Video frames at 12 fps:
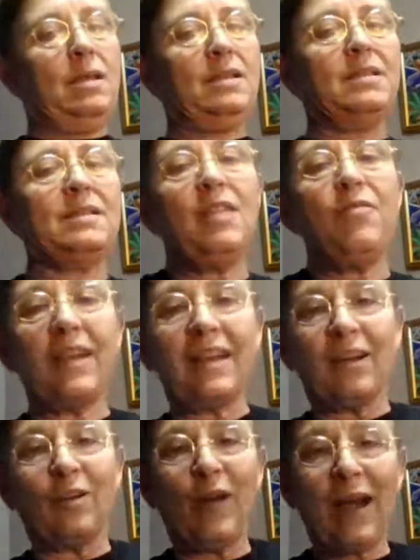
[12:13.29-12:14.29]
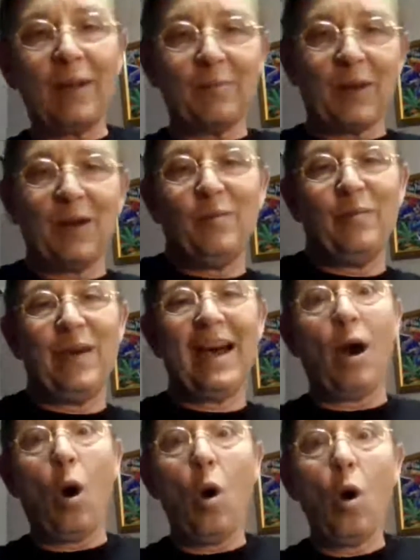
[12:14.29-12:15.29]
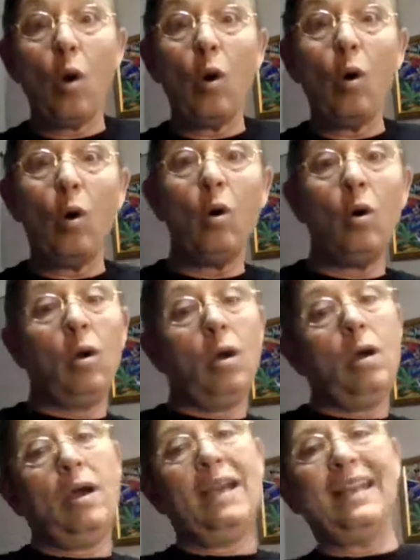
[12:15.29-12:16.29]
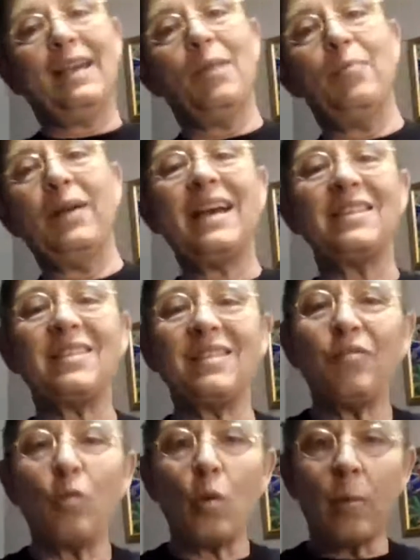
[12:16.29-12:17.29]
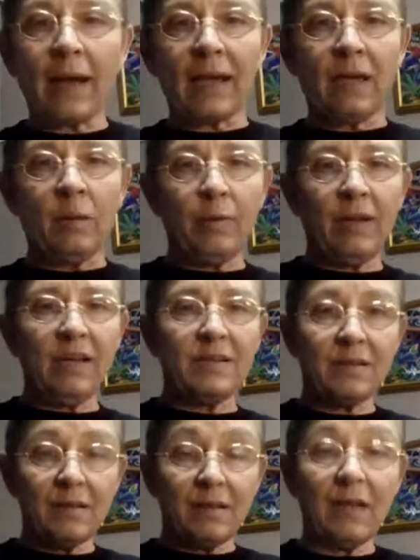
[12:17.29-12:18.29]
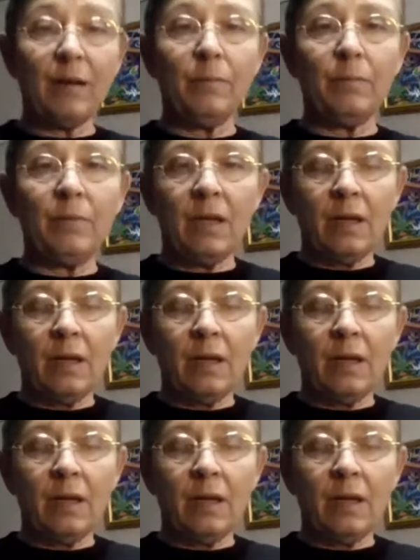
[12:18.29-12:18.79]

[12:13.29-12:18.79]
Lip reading: See if I can correct my own back. Oh, yep, I got stuff going back into place. Yep.